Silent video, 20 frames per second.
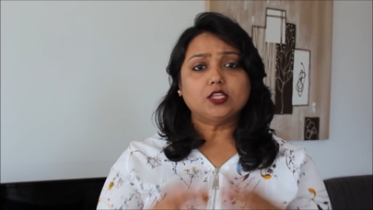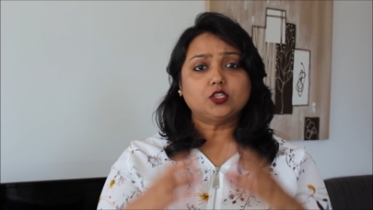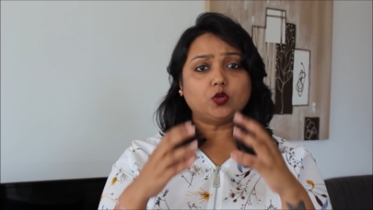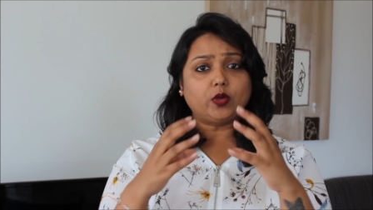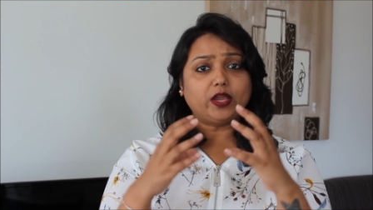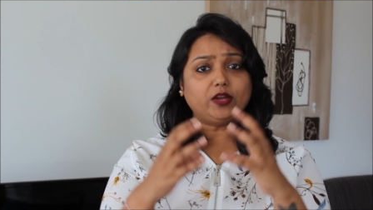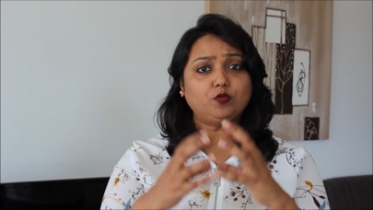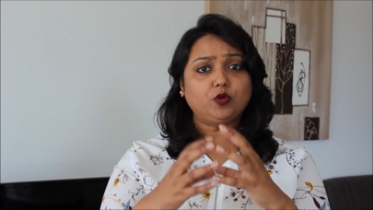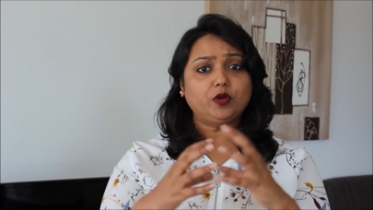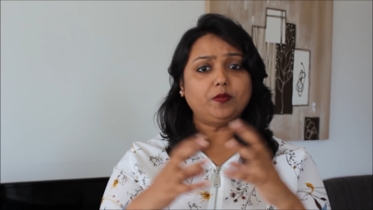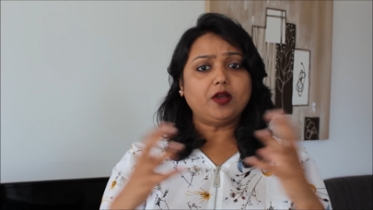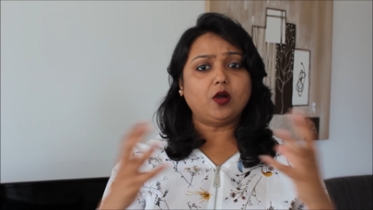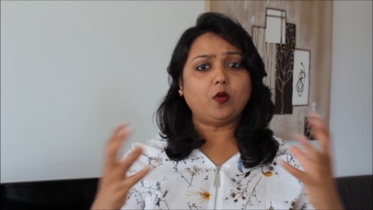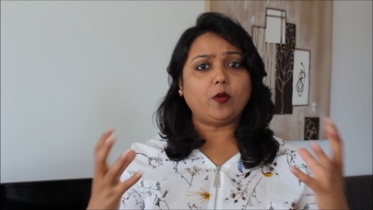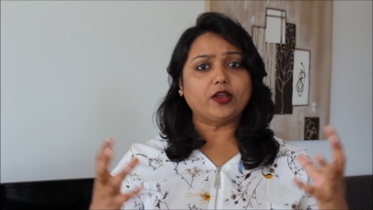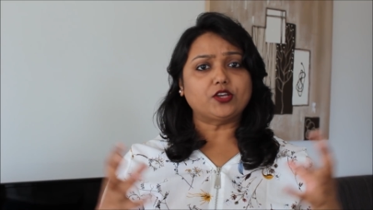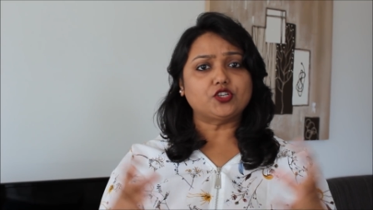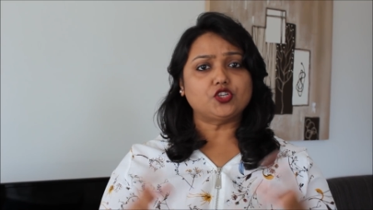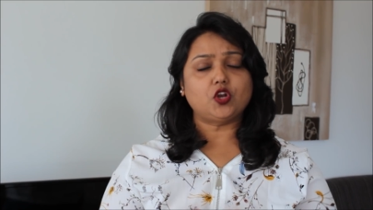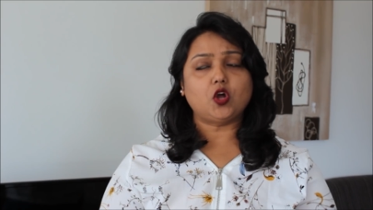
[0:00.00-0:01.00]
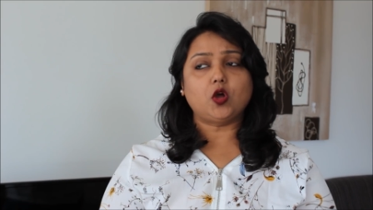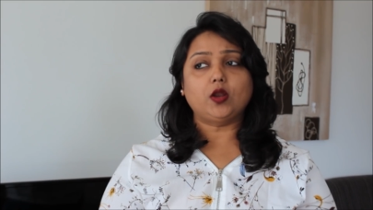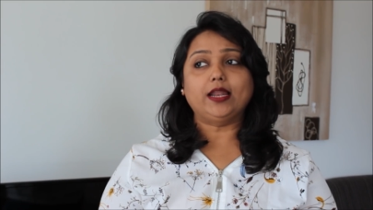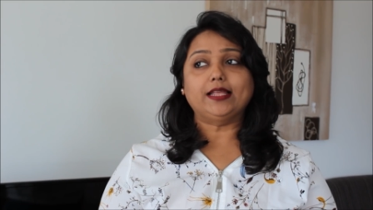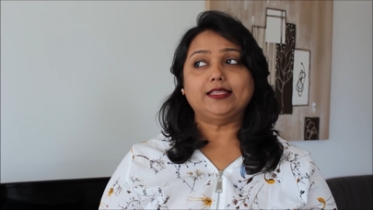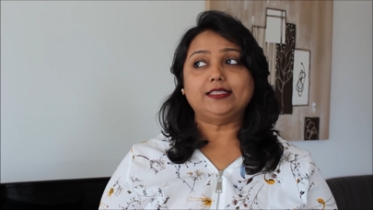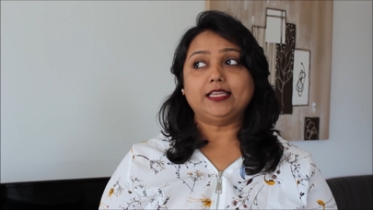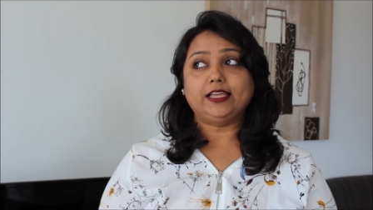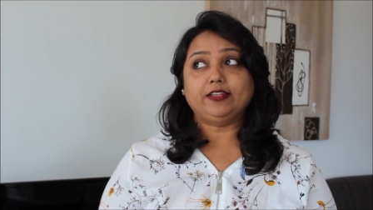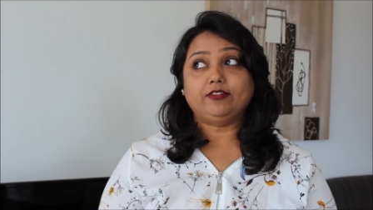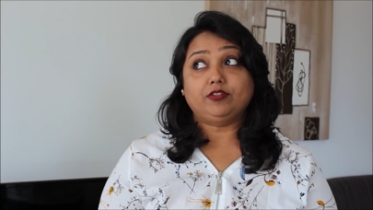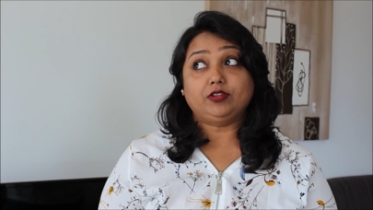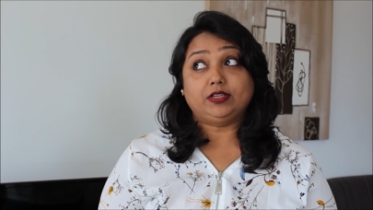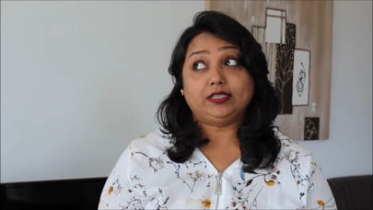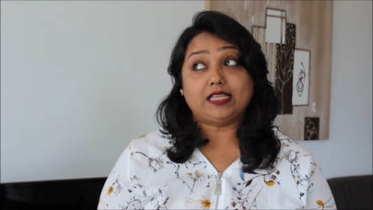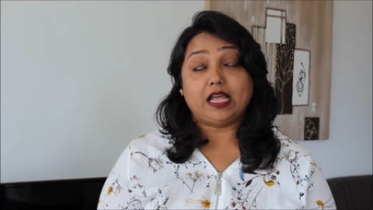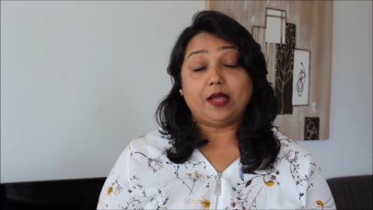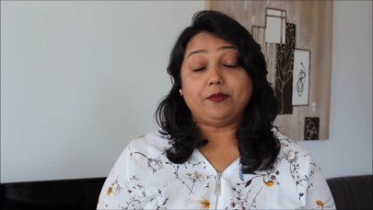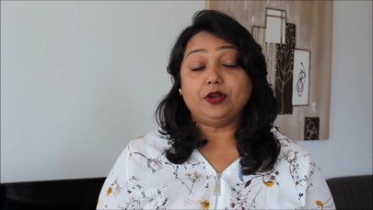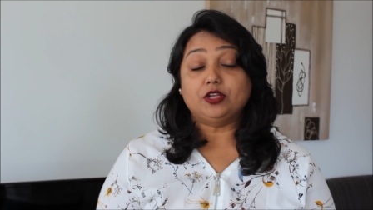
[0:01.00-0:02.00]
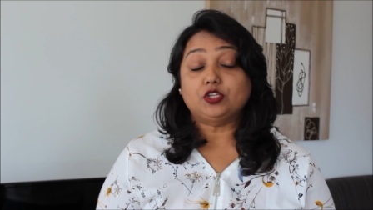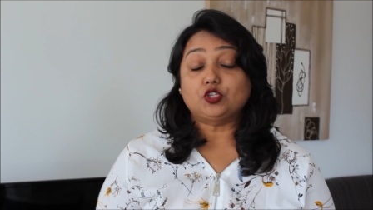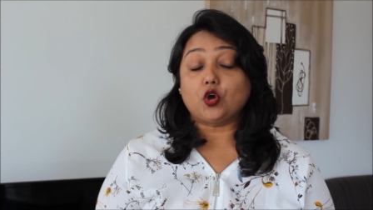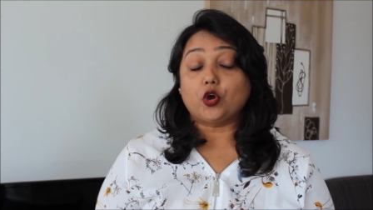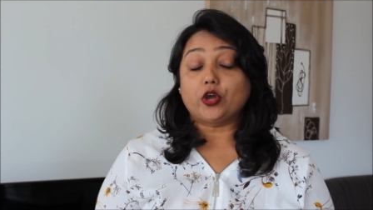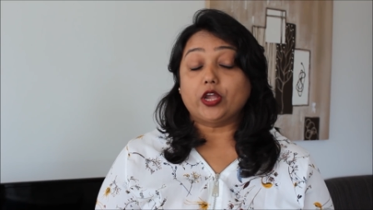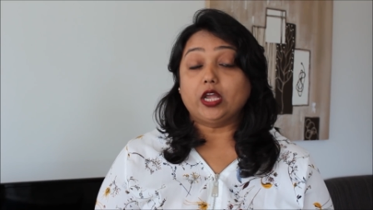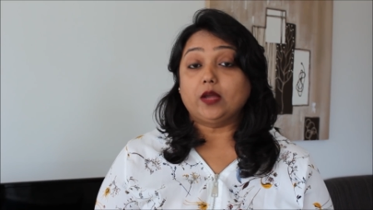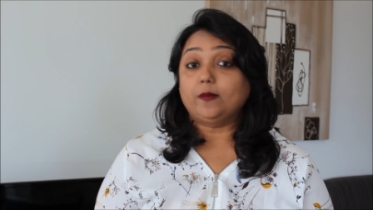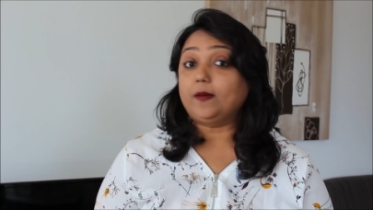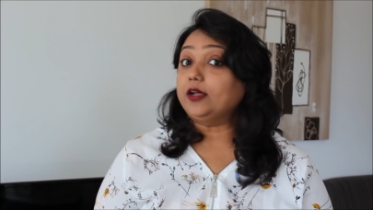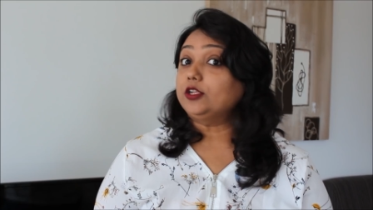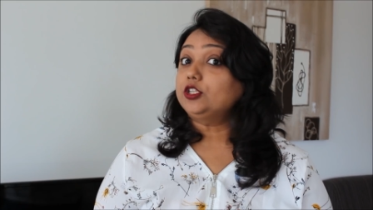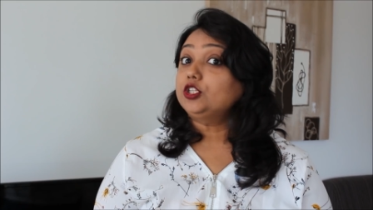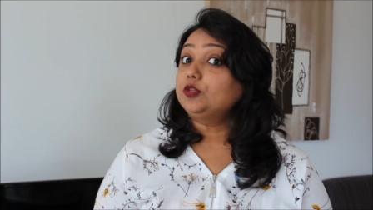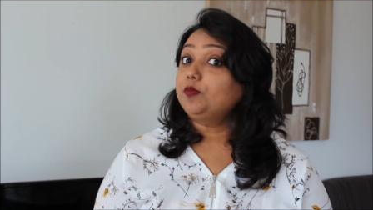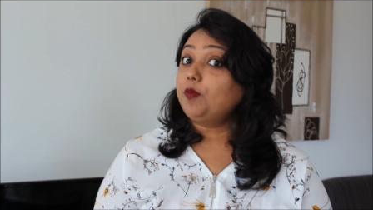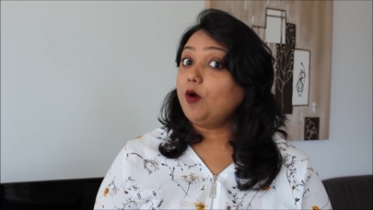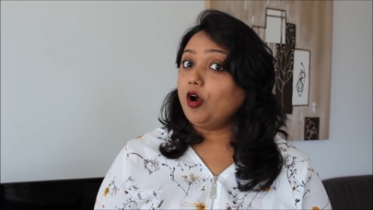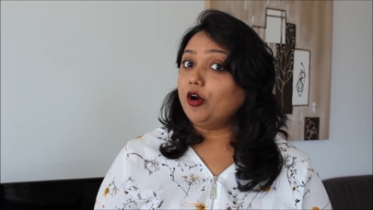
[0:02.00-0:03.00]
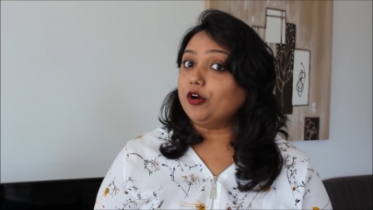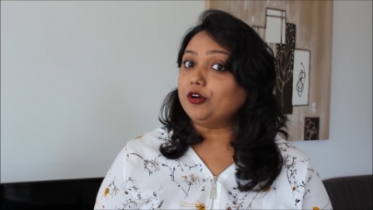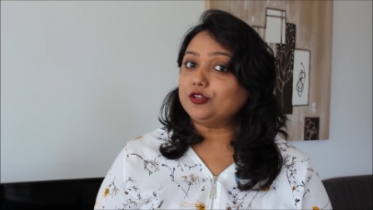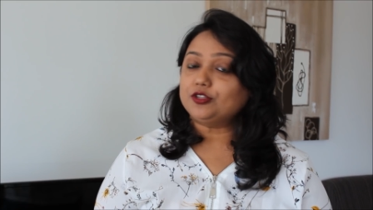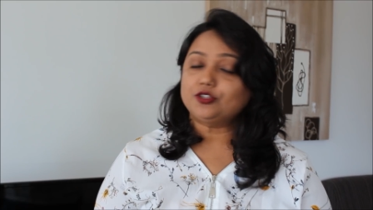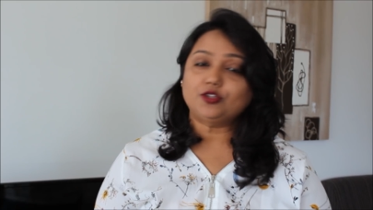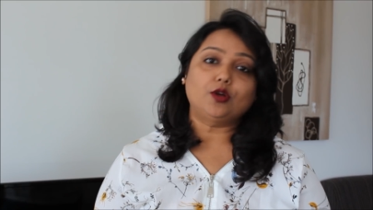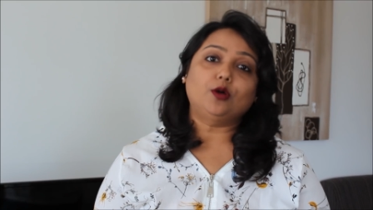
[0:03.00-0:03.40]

so it would be a question on, let's say the examiner is talking about sports,